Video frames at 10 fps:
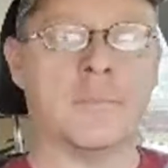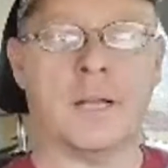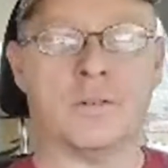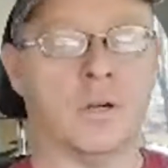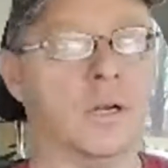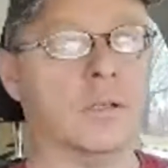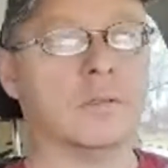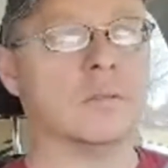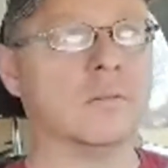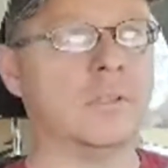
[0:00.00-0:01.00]
semi
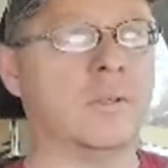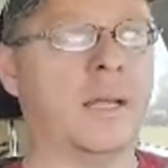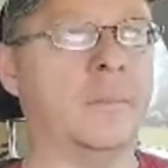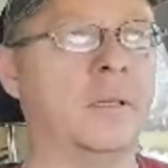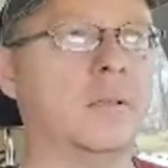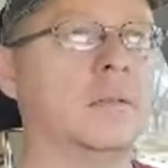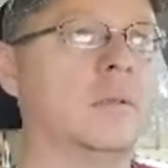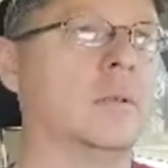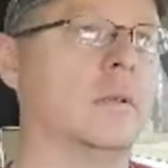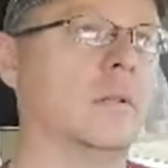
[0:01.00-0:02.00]
trucks, you name it.
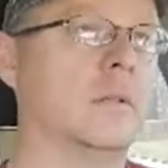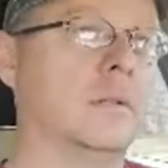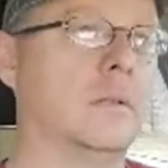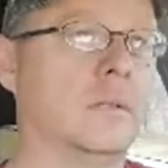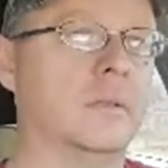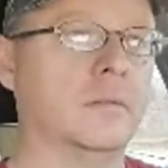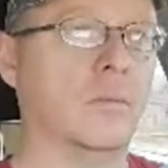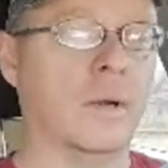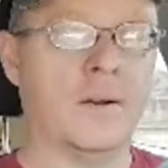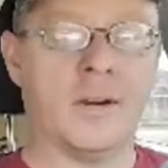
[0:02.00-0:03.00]

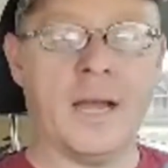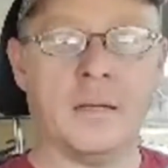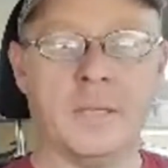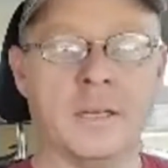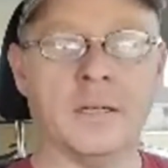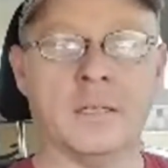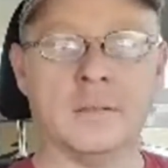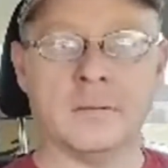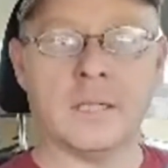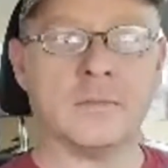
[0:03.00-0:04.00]
Whatever had to be
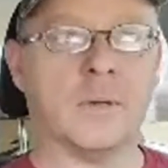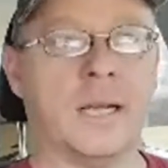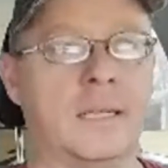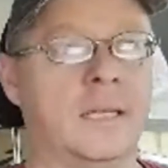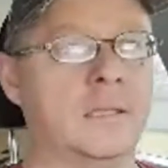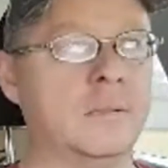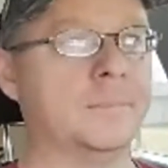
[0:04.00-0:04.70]
done, that's what I did.